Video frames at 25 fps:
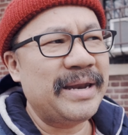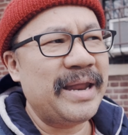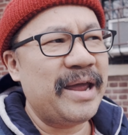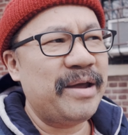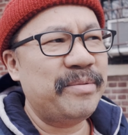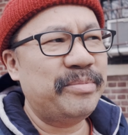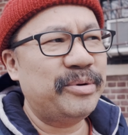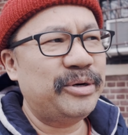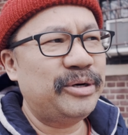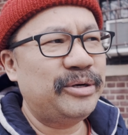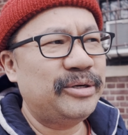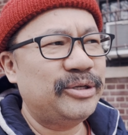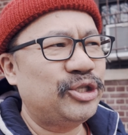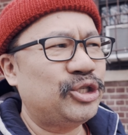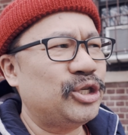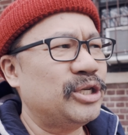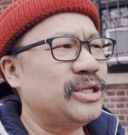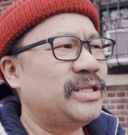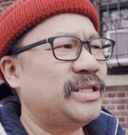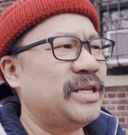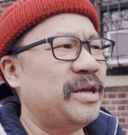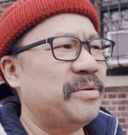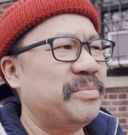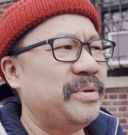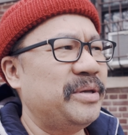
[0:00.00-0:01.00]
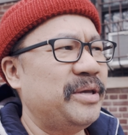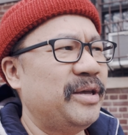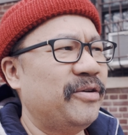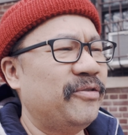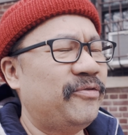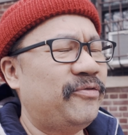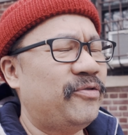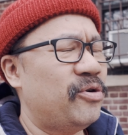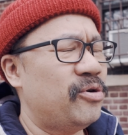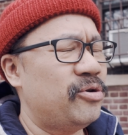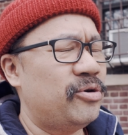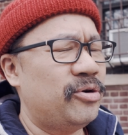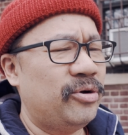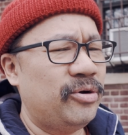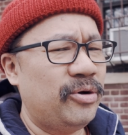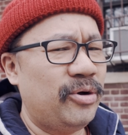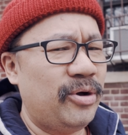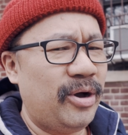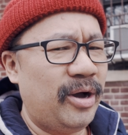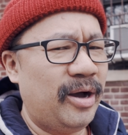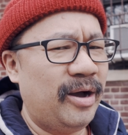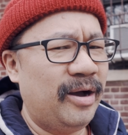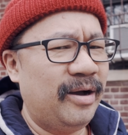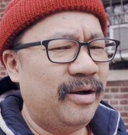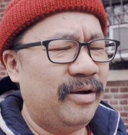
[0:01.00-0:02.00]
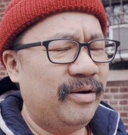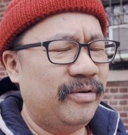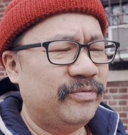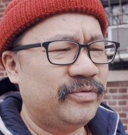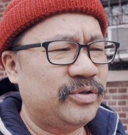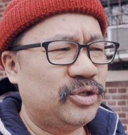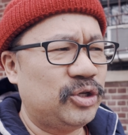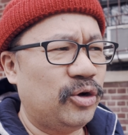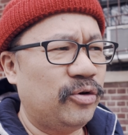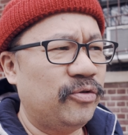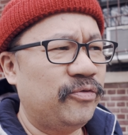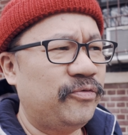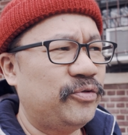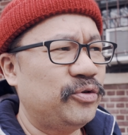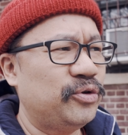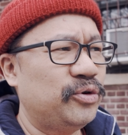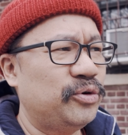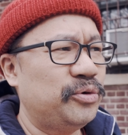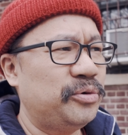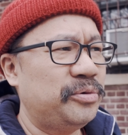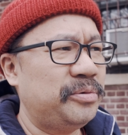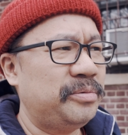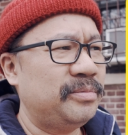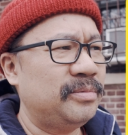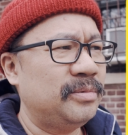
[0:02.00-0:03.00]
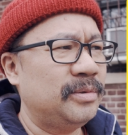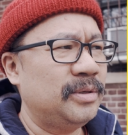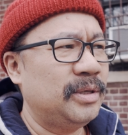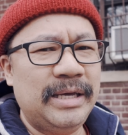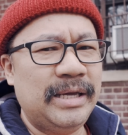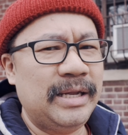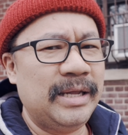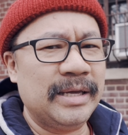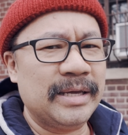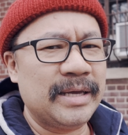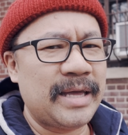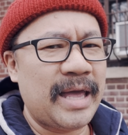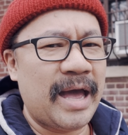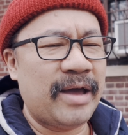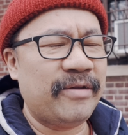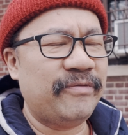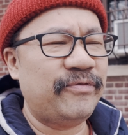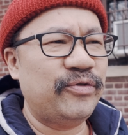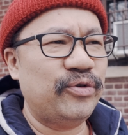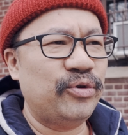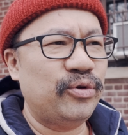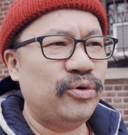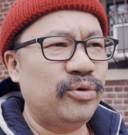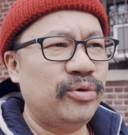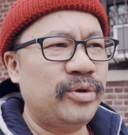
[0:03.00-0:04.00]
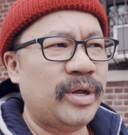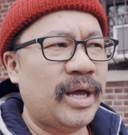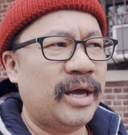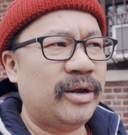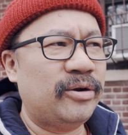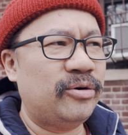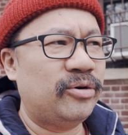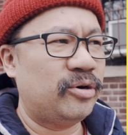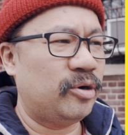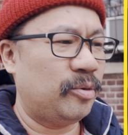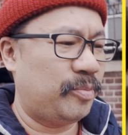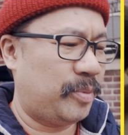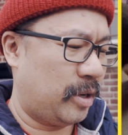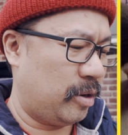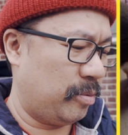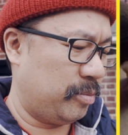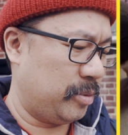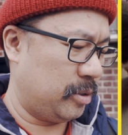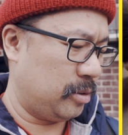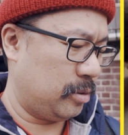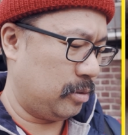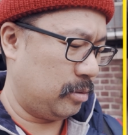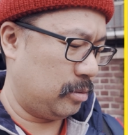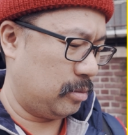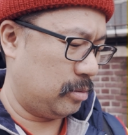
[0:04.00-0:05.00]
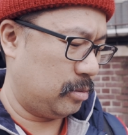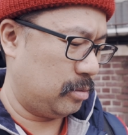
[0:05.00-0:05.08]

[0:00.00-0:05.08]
neighbor just sent me a photo of Tofu eating cat food at her apartment.